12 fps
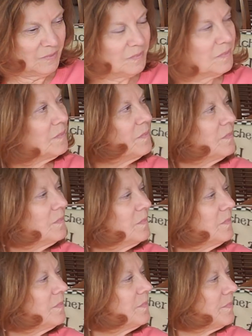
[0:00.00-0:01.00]

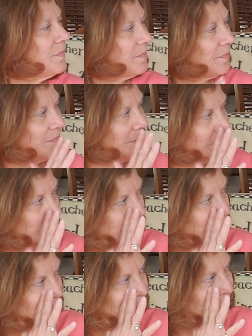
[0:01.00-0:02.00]

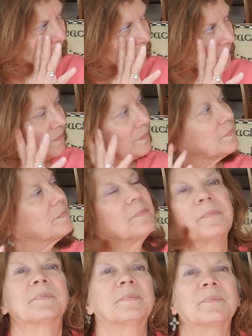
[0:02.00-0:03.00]

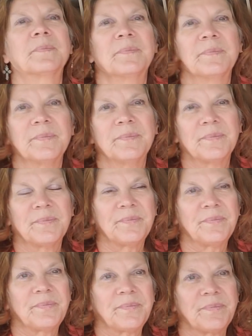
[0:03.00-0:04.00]

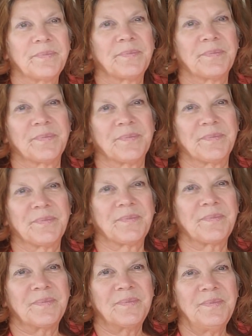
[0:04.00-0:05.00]

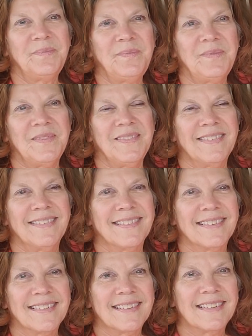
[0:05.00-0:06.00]

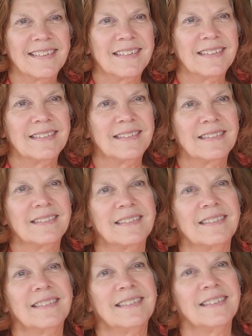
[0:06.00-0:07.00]

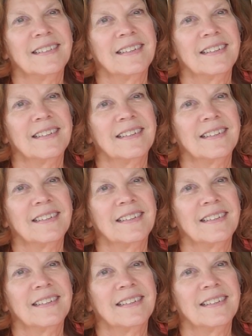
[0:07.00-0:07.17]
(not speaking)